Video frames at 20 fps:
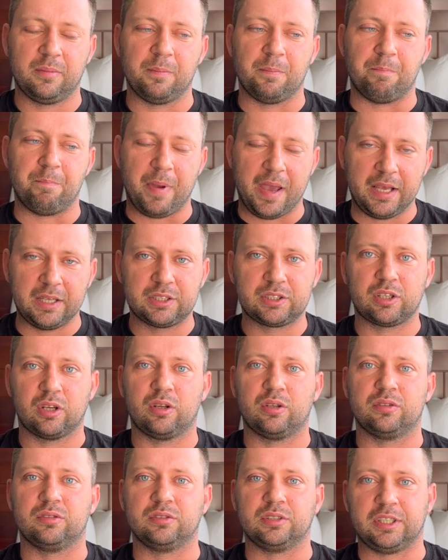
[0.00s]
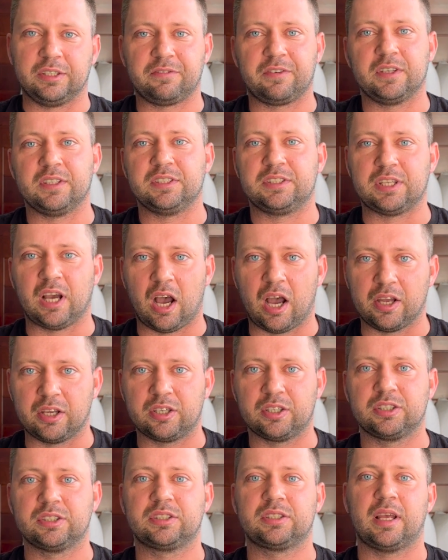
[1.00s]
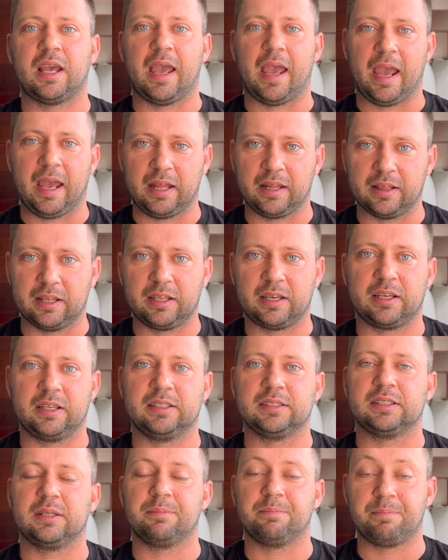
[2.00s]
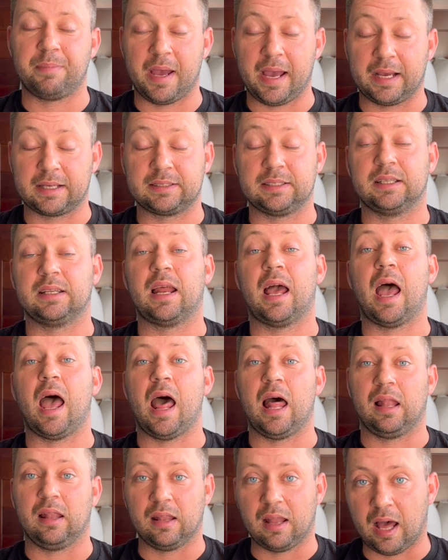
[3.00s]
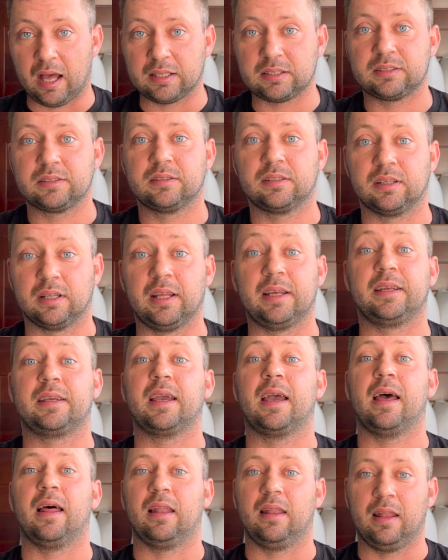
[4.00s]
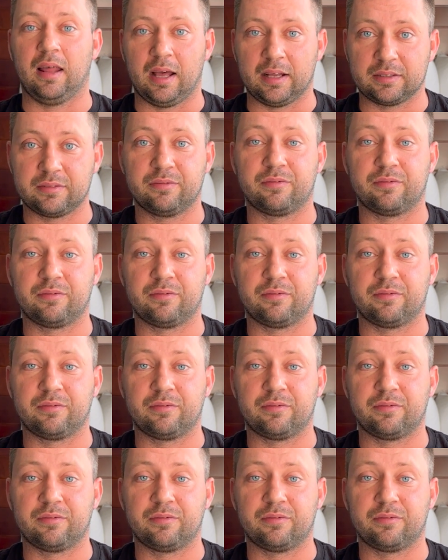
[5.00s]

based on different tires, handling is impacted a lot, like a lot.